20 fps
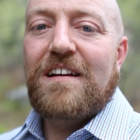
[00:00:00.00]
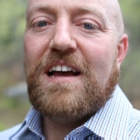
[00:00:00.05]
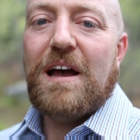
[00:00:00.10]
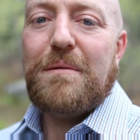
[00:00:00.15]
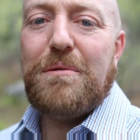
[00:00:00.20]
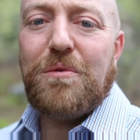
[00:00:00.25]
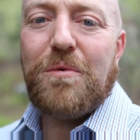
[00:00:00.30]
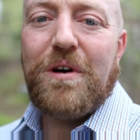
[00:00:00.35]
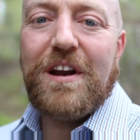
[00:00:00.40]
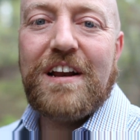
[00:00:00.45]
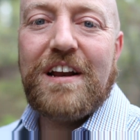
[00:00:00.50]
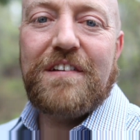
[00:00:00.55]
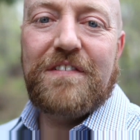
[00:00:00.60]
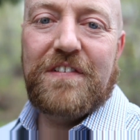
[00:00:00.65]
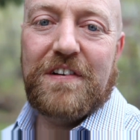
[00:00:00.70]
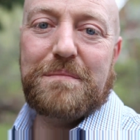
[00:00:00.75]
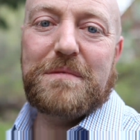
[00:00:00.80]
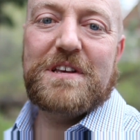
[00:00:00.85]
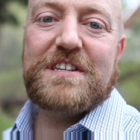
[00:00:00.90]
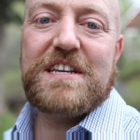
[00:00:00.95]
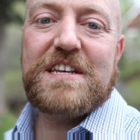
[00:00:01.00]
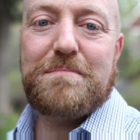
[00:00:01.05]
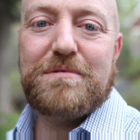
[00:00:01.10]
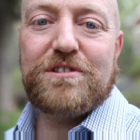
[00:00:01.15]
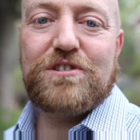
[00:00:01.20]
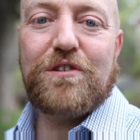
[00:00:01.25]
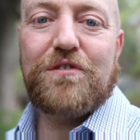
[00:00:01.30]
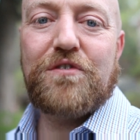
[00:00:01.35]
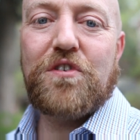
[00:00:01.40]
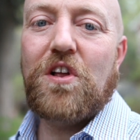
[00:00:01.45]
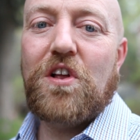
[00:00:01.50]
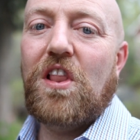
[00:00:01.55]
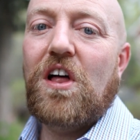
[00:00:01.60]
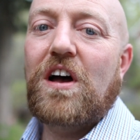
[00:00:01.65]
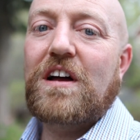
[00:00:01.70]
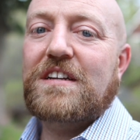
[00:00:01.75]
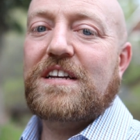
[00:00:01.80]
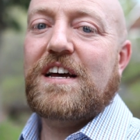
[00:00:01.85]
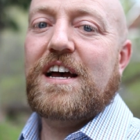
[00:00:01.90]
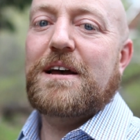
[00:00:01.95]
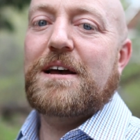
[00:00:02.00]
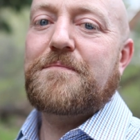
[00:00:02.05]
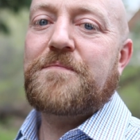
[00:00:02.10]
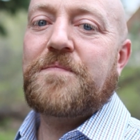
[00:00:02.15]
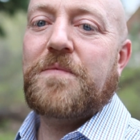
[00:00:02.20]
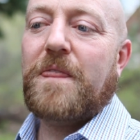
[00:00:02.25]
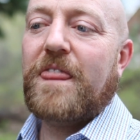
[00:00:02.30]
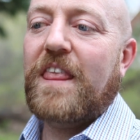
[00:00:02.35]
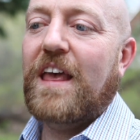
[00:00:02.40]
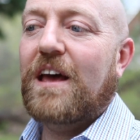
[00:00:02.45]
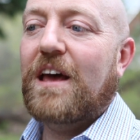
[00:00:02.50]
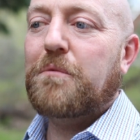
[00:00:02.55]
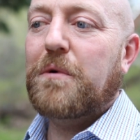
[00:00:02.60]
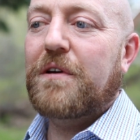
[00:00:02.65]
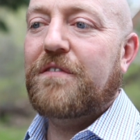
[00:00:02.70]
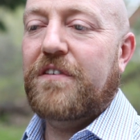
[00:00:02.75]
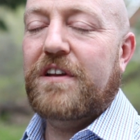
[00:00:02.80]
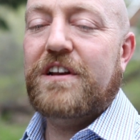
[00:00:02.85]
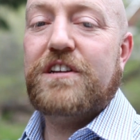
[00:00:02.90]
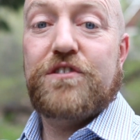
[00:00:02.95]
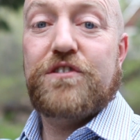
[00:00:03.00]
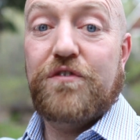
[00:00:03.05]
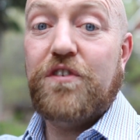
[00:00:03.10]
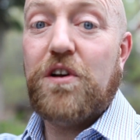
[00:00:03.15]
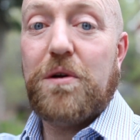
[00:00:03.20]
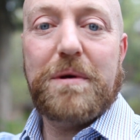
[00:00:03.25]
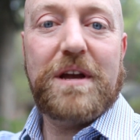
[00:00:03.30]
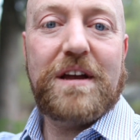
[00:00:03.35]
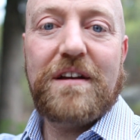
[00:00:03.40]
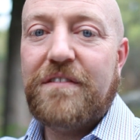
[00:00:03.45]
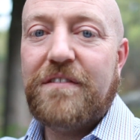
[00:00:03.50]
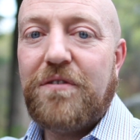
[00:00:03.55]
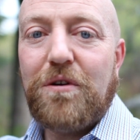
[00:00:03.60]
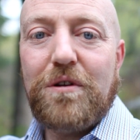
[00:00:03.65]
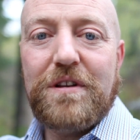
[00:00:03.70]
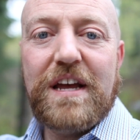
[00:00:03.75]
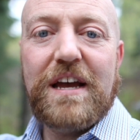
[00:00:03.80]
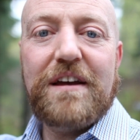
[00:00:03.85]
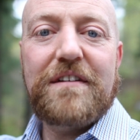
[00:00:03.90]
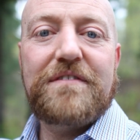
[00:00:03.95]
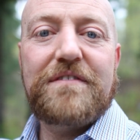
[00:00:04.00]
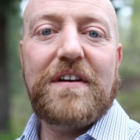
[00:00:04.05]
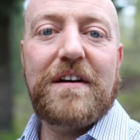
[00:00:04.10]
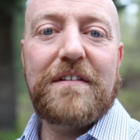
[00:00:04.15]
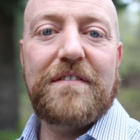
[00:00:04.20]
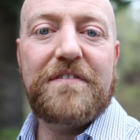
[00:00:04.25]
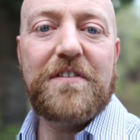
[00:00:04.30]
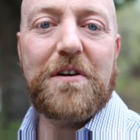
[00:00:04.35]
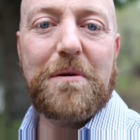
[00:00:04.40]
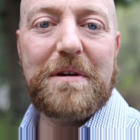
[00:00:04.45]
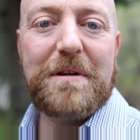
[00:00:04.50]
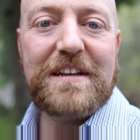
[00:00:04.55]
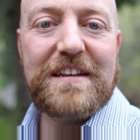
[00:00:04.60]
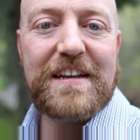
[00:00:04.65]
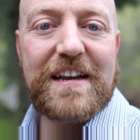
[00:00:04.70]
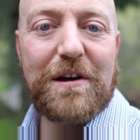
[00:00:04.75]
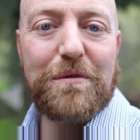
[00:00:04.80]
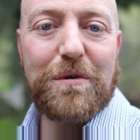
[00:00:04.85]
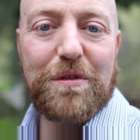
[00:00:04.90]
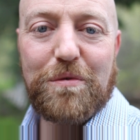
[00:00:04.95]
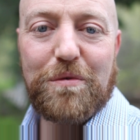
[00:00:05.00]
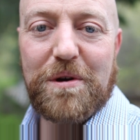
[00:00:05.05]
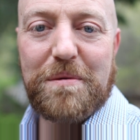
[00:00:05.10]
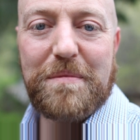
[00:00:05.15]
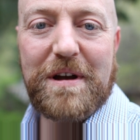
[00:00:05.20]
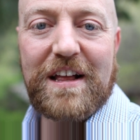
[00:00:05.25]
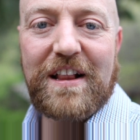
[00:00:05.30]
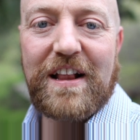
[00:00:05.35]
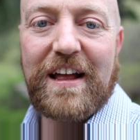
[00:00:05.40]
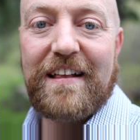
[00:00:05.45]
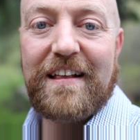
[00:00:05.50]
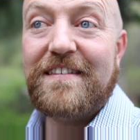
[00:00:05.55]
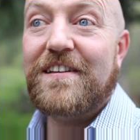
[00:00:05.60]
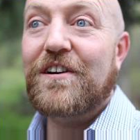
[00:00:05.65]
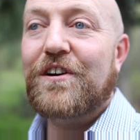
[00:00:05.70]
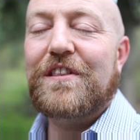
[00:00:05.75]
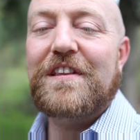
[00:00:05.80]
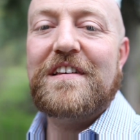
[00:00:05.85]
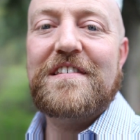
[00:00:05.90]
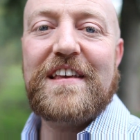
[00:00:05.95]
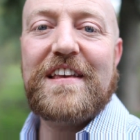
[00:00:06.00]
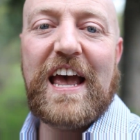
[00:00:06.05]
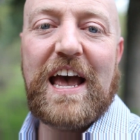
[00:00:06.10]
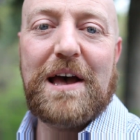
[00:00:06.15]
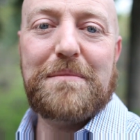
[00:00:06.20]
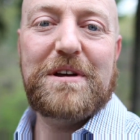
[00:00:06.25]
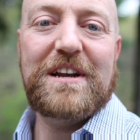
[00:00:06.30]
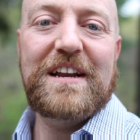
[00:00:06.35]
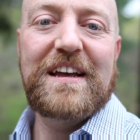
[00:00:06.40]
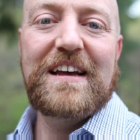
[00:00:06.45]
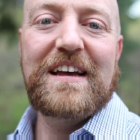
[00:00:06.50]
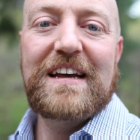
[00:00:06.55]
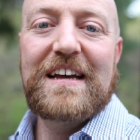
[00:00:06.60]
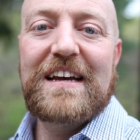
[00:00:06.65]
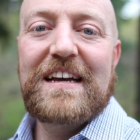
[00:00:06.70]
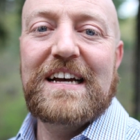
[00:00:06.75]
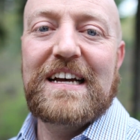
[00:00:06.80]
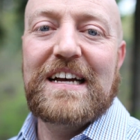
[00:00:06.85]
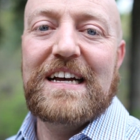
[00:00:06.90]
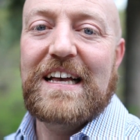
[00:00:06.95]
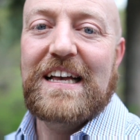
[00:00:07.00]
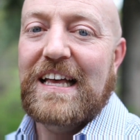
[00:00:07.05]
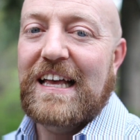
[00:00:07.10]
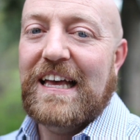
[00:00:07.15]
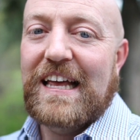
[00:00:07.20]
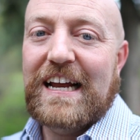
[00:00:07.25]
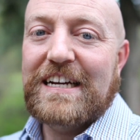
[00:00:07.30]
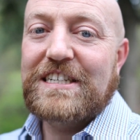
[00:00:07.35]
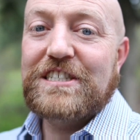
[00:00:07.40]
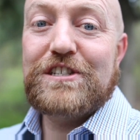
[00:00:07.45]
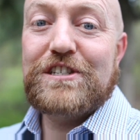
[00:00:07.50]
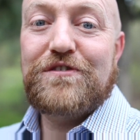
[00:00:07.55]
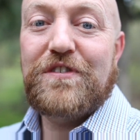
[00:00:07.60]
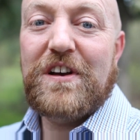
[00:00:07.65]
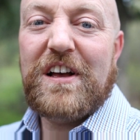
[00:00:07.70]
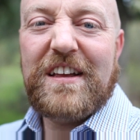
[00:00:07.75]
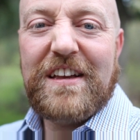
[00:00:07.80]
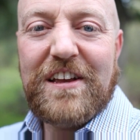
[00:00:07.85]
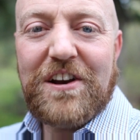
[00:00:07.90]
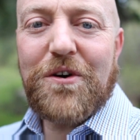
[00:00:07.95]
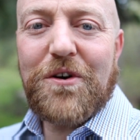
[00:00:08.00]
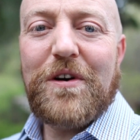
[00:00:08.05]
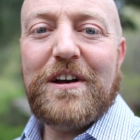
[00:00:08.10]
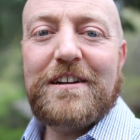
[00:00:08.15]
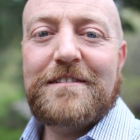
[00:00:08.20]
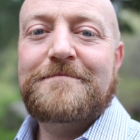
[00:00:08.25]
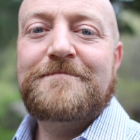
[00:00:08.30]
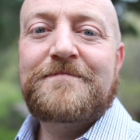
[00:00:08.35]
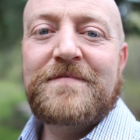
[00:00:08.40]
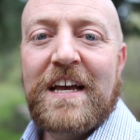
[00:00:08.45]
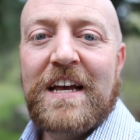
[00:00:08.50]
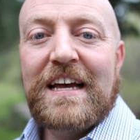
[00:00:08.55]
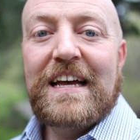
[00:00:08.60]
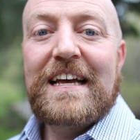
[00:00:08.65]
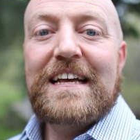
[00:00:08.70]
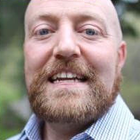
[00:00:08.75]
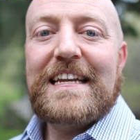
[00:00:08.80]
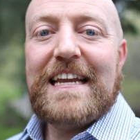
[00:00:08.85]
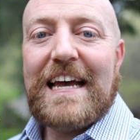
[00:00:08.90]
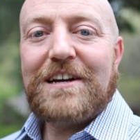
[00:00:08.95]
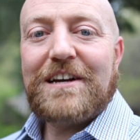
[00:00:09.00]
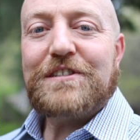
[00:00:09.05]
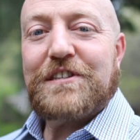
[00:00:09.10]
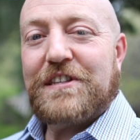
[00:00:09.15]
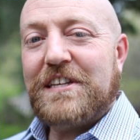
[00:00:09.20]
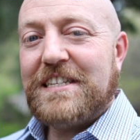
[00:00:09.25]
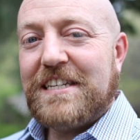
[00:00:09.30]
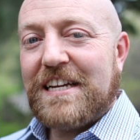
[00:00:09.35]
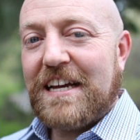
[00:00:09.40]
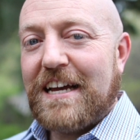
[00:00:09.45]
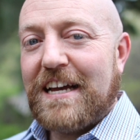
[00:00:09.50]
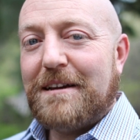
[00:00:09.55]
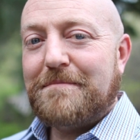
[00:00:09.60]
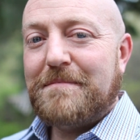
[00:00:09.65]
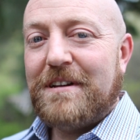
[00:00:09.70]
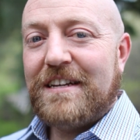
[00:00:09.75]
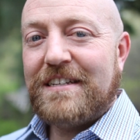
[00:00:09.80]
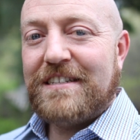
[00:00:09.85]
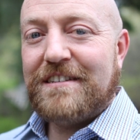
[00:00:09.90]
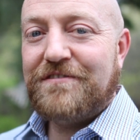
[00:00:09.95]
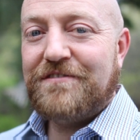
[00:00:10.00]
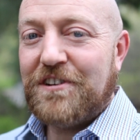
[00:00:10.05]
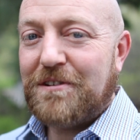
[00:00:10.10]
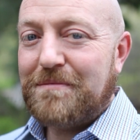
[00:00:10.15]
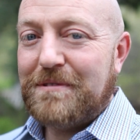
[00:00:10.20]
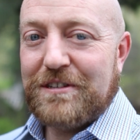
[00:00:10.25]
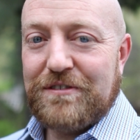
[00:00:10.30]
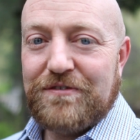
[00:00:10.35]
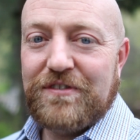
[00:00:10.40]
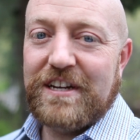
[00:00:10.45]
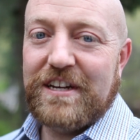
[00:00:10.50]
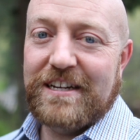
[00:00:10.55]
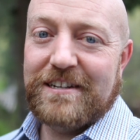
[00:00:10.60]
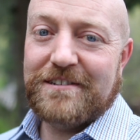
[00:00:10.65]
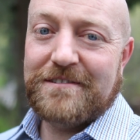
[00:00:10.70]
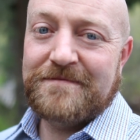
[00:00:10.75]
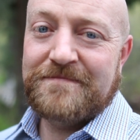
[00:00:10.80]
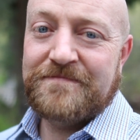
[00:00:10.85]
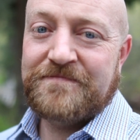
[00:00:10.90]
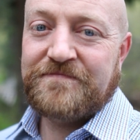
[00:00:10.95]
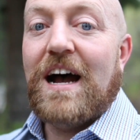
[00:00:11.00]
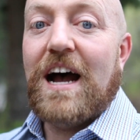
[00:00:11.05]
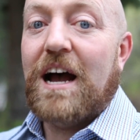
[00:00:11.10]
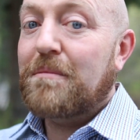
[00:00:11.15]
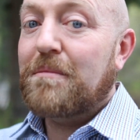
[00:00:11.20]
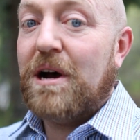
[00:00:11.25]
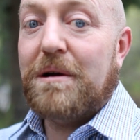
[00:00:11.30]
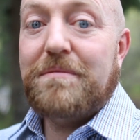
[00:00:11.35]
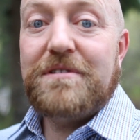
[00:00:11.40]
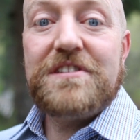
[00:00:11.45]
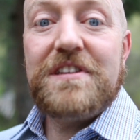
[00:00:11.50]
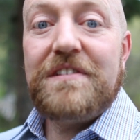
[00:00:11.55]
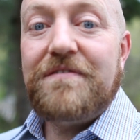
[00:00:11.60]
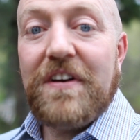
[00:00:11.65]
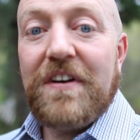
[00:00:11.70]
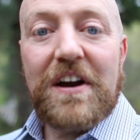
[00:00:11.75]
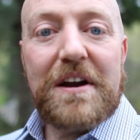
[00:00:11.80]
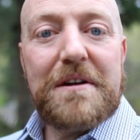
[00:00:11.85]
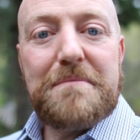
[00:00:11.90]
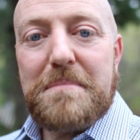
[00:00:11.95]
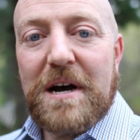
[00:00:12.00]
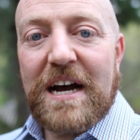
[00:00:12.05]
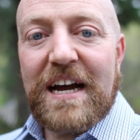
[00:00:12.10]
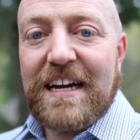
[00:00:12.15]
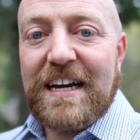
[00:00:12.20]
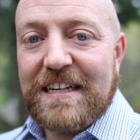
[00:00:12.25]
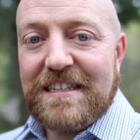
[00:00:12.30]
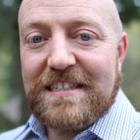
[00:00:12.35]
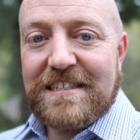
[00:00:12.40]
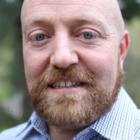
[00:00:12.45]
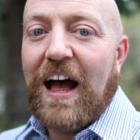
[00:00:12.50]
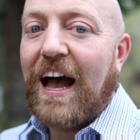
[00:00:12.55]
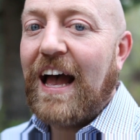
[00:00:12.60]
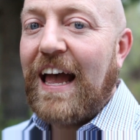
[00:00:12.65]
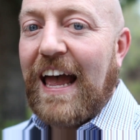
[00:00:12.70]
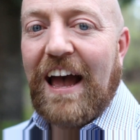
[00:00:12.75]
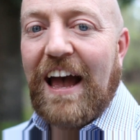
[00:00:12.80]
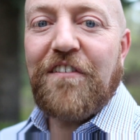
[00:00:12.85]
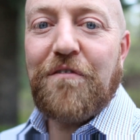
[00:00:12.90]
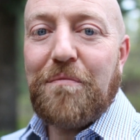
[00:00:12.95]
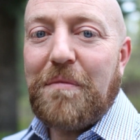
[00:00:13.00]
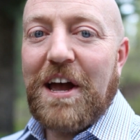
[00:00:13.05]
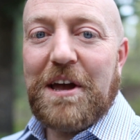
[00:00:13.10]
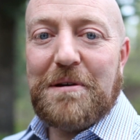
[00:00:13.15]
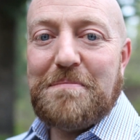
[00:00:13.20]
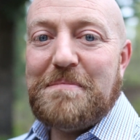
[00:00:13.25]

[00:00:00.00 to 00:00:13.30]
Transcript: I've been wanting to film this episode for a long time, and we finished filming, full day of, of filming today with one of my clients here at this cabin, and I just felt, you know what? Now's the time to film this video. I'm obviously very biased. I have my